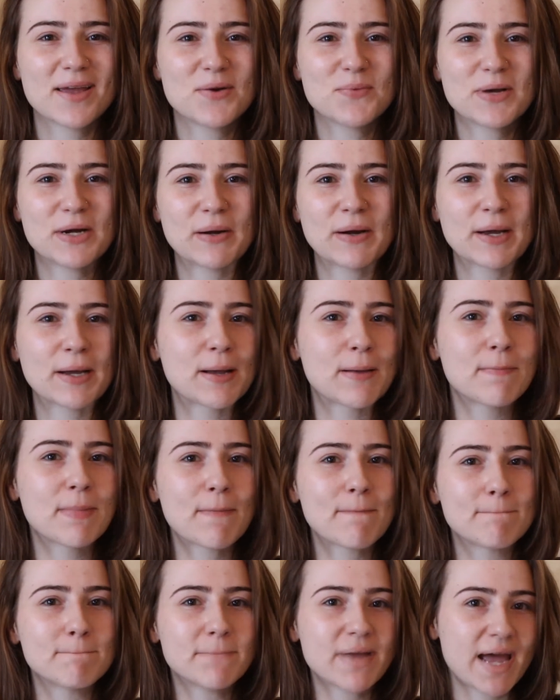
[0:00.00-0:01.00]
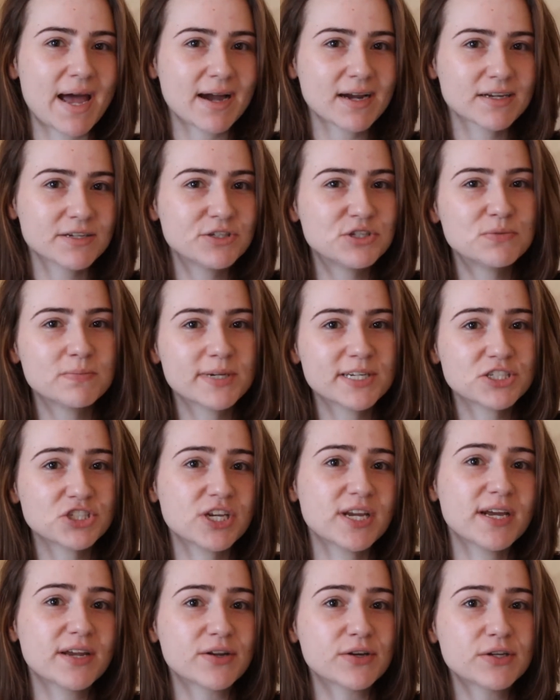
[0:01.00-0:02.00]
and welcome back to my
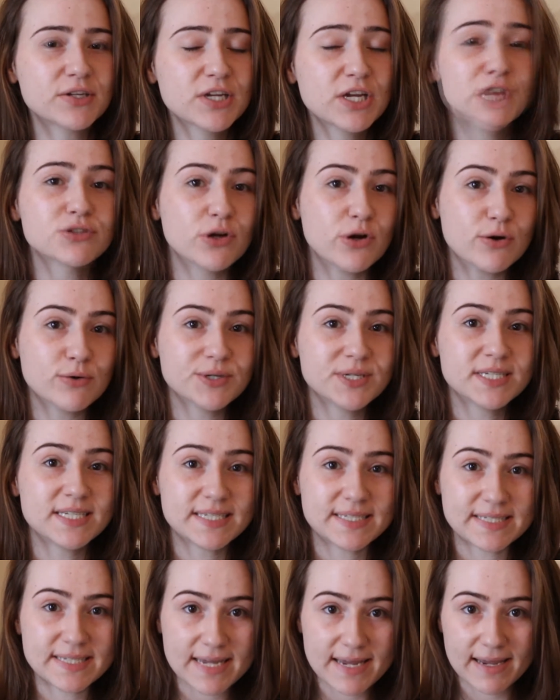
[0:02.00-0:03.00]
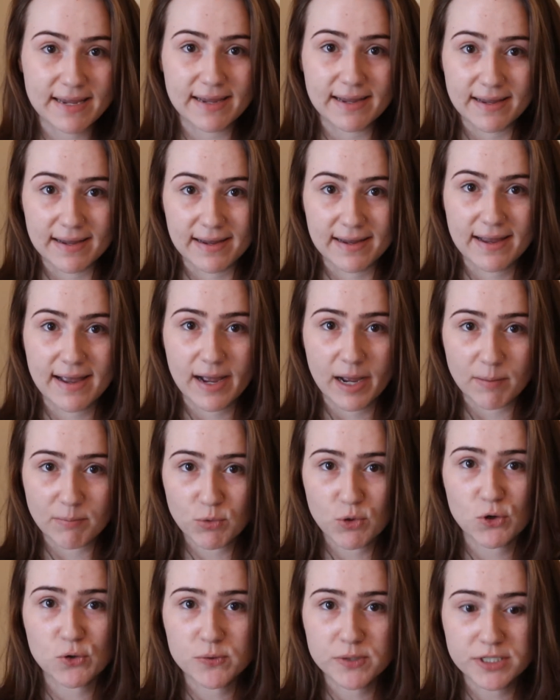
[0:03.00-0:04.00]
channel. So today
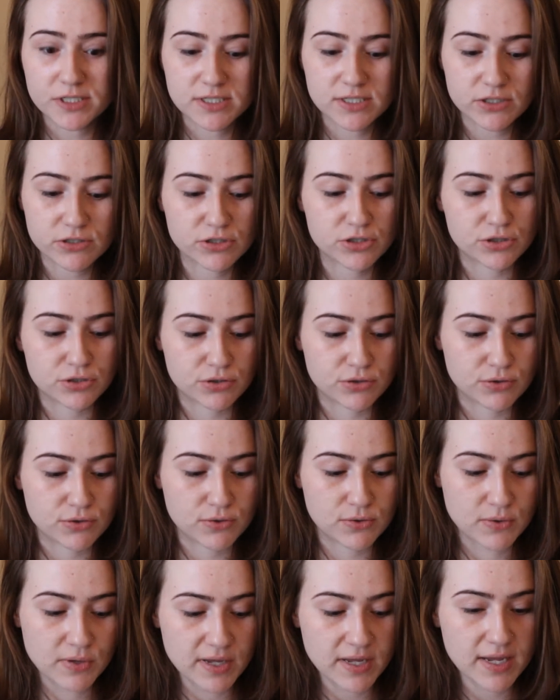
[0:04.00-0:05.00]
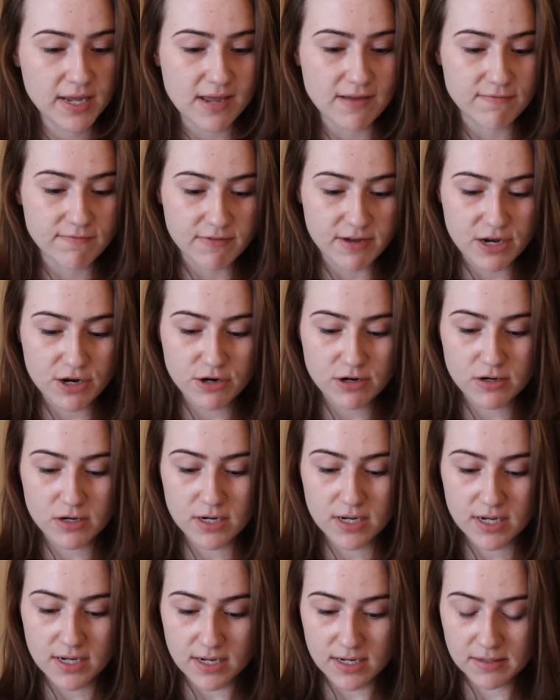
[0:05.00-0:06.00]
I'm going to do a
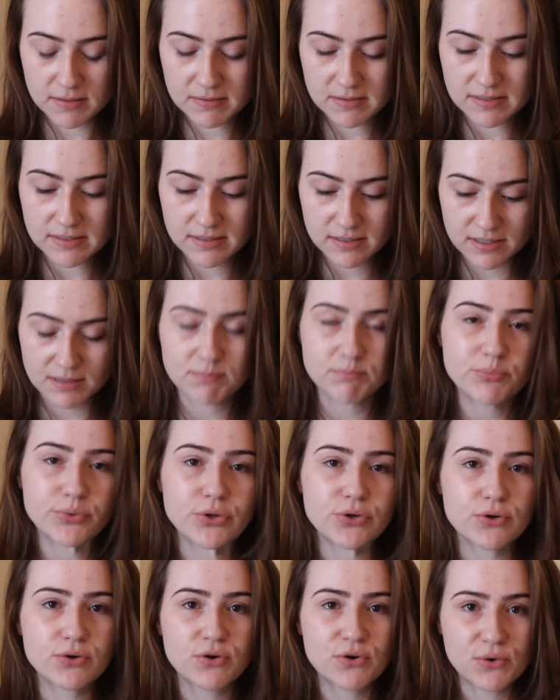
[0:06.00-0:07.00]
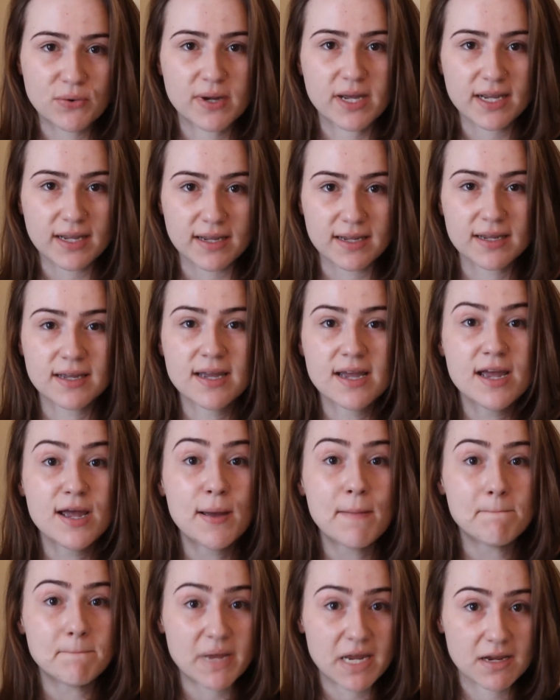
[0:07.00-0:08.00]
very simple, quick
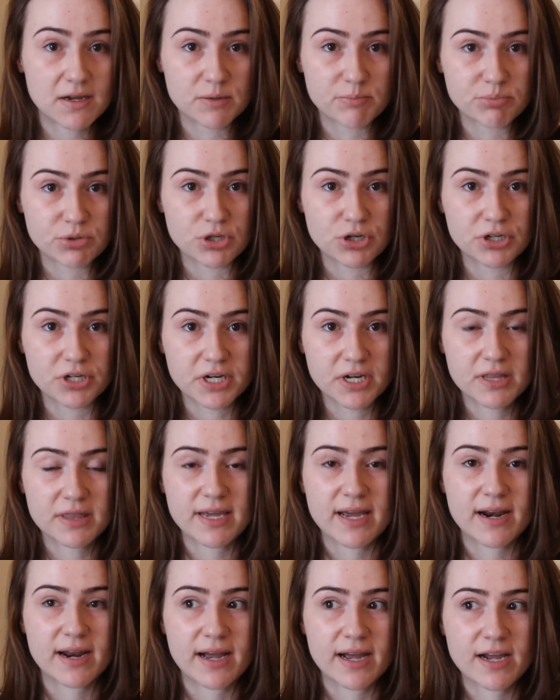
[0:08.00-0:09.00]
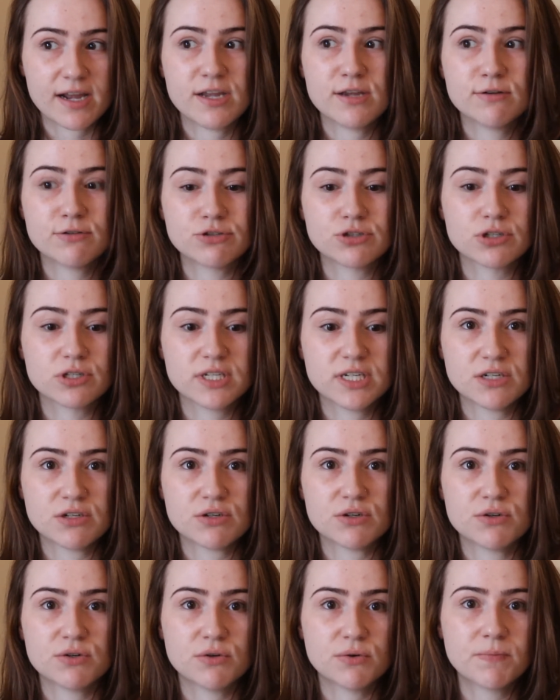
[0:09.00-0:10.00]
makeup look that I usually
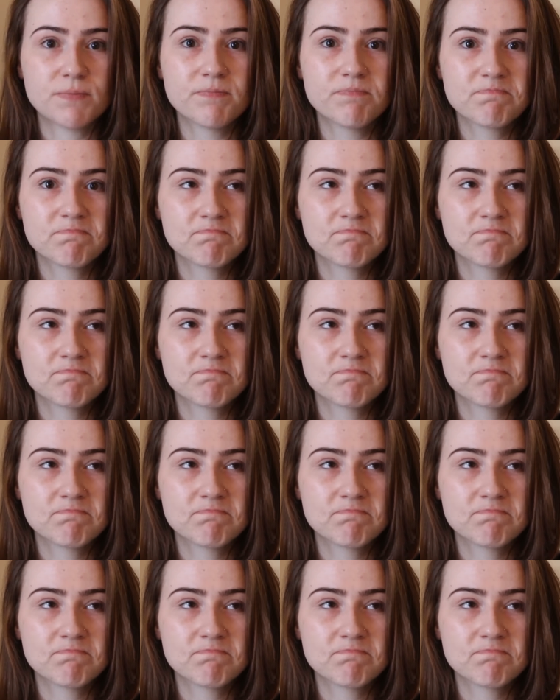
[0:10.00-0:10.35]
do